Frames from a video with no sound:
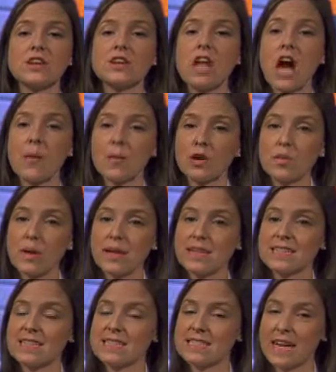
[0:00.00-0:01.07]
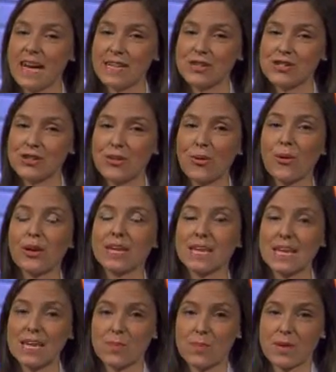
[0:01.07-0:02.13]
are not permitted to touch or
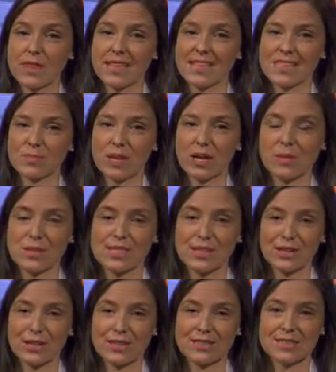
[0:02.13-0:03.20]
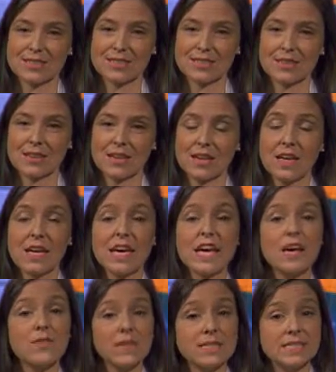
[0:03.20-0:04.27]
keep the displayed materials.
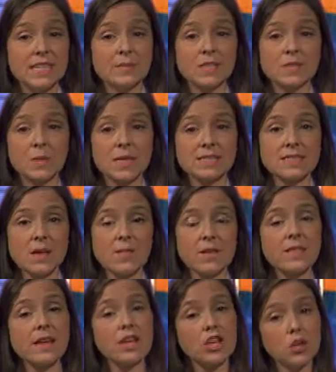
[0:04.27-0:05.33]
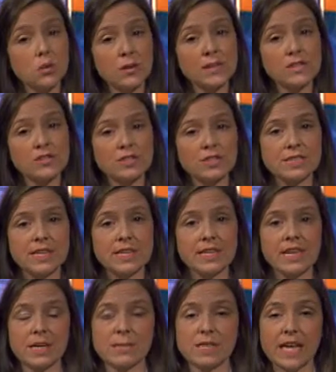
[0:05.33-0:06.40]
If the team displays something that you are interested
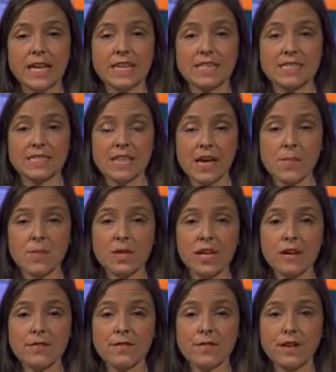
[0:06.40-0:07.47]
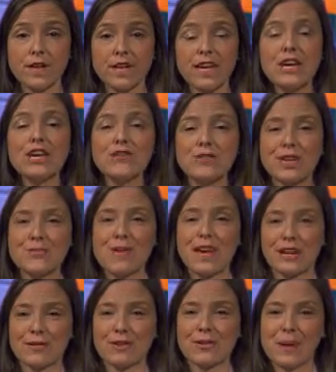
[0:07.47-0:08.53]
in obtaining a sample of, you can make
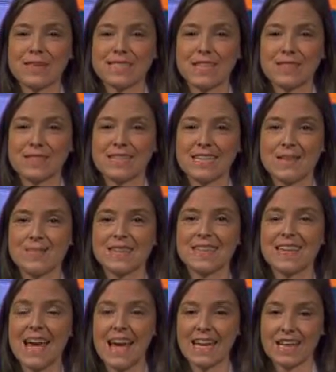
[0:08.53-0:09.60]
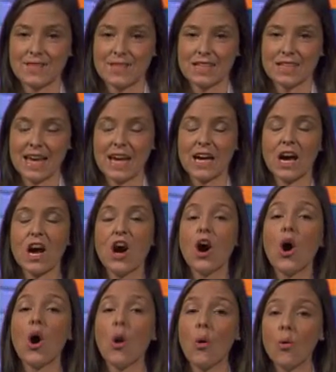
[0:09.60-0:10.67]
a request of the team at the end of the day,
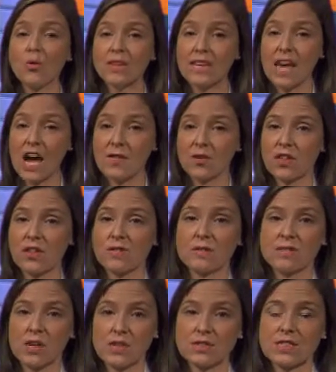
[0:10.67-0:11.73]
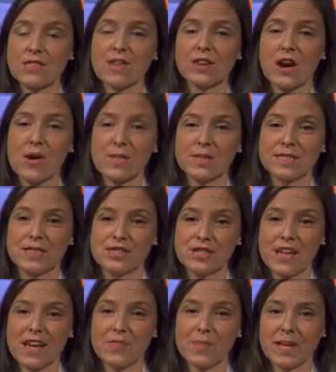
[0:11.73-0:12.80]
only after the results of the
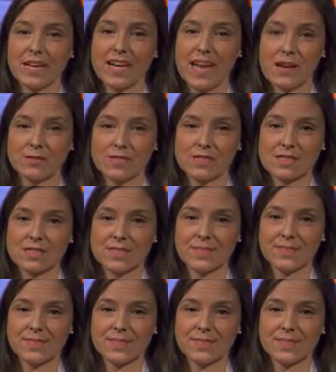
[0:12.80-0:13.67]
competition have been announced.